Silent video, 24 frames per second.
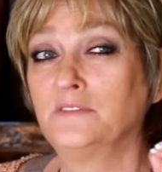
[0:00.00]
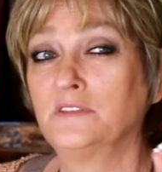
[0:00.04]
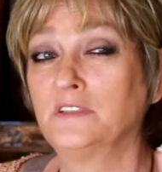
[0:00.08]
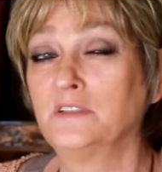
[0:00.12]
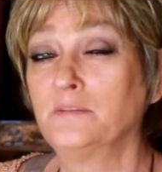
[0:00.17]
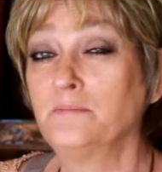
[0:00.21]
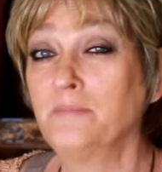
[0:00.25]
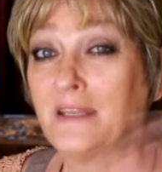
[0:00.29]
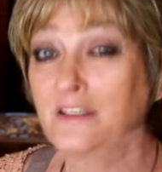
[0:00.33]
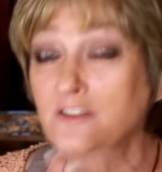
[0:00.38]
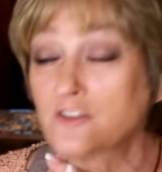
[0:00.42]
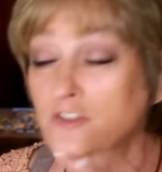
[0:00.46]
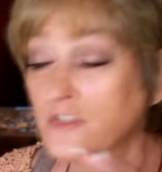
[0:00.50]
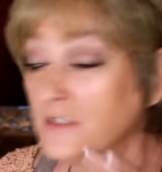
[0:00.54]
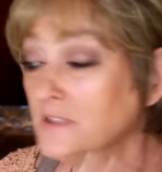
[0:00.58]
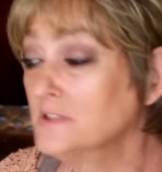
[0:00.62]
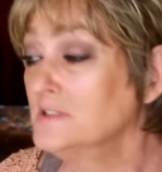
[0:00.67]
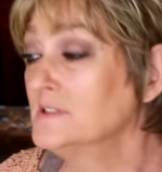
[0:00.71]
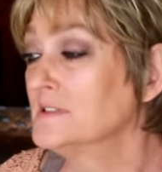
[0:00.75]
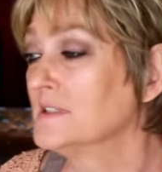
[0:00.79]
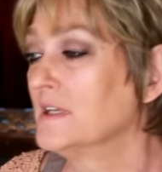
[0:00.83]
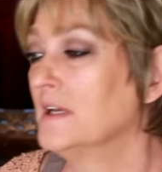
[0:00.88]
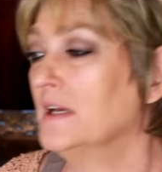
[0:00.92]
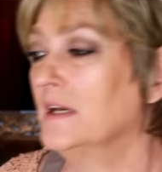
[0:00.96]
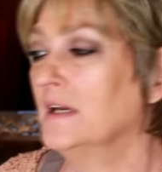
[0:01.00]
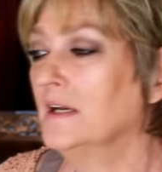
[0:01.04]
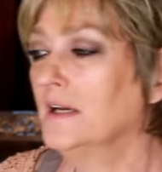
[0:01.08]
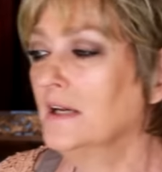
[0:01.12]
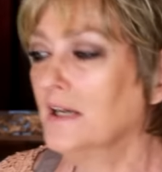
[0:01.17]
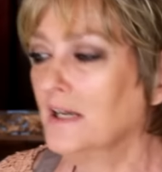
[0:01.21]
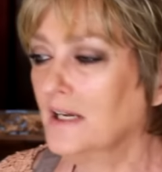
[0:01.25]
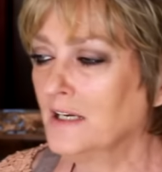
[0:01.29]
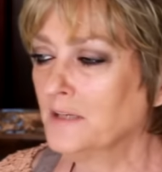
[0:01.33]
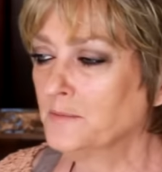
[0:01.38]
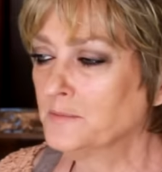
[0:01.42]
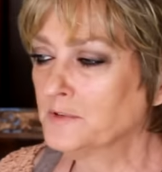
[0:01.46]
dimensions
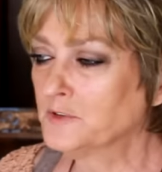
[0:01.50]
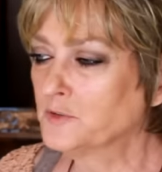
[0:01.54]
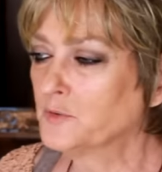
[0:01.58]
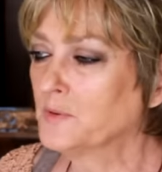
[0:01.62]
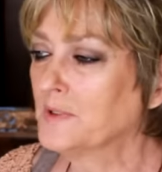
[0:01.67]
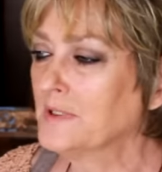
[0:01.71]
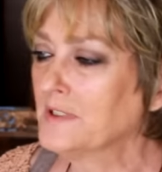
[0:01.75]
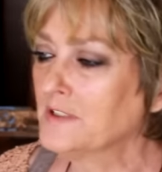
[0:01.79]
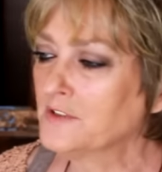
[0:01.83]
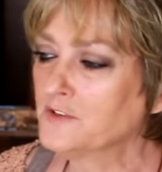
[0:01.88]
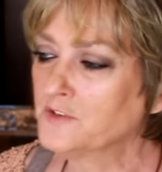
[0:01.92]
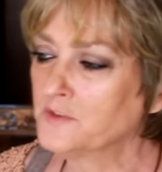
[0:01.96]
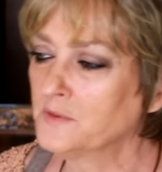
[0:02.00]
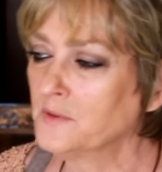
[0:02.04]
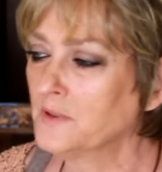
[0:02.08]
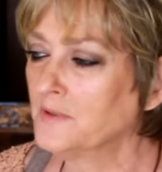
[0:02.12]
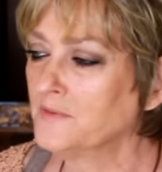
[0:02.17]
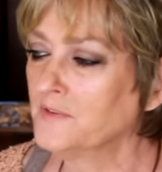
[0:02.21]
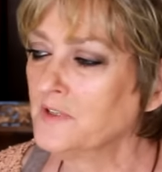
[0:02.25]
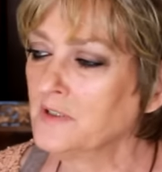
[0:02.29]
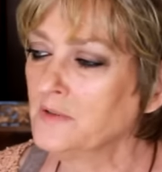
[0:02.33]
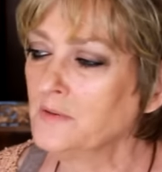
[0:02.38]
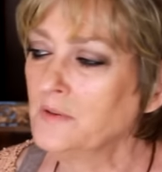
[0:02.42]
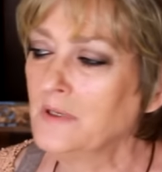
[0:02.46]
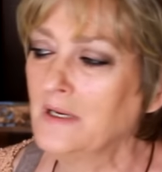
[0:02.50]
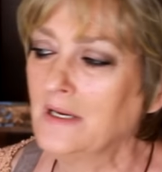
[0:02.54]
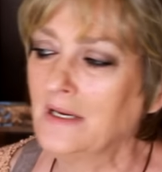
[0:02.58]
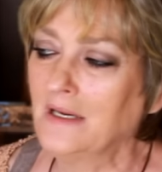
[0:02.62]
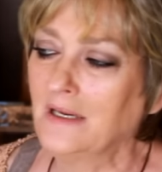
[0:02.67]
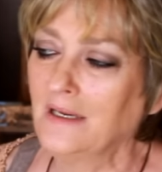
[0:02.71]
between the two of you.